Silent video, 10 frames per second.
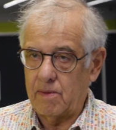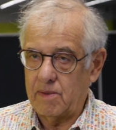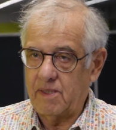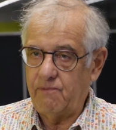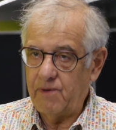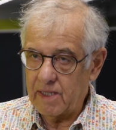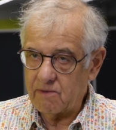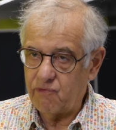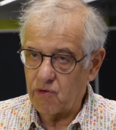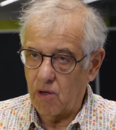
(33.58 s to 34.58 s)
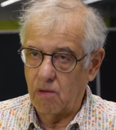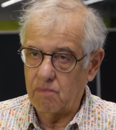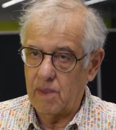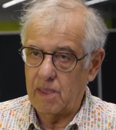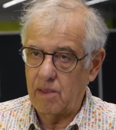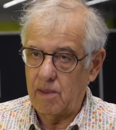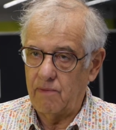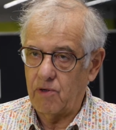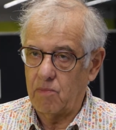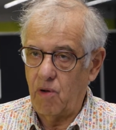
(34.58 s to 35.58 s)
different from
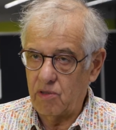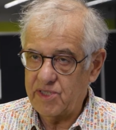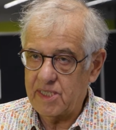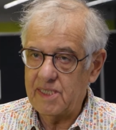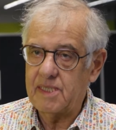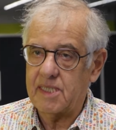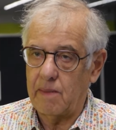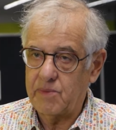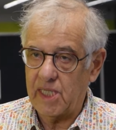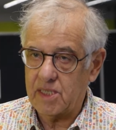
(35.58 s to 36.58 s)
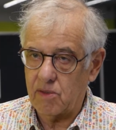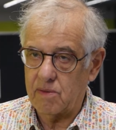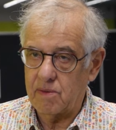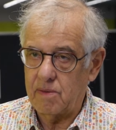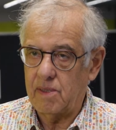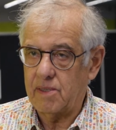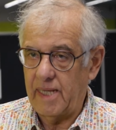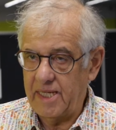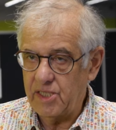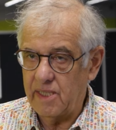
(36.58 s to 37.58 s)
healthy subject,
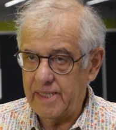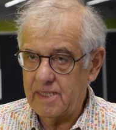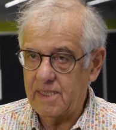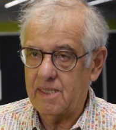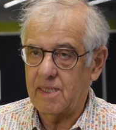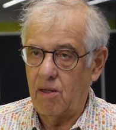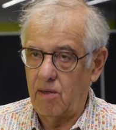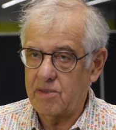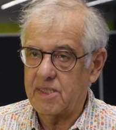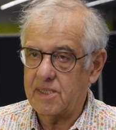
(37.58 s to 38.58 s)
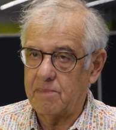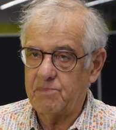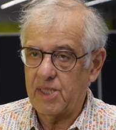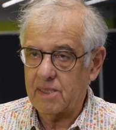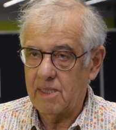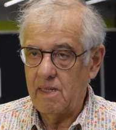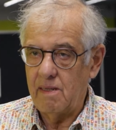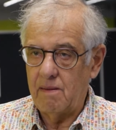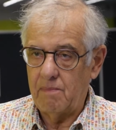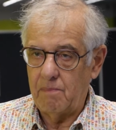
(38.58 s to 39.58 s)
age-related healthy subject,
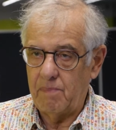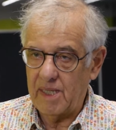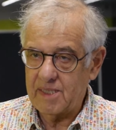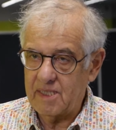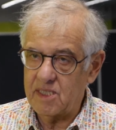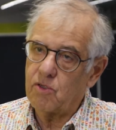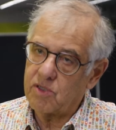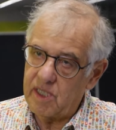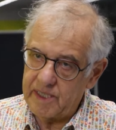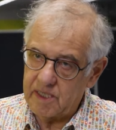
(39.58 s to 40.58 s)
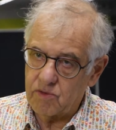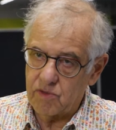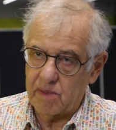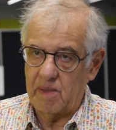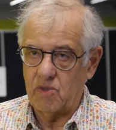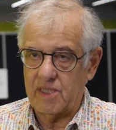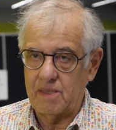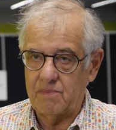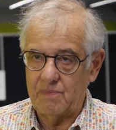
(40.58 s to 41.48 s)
but it is not related to the memory,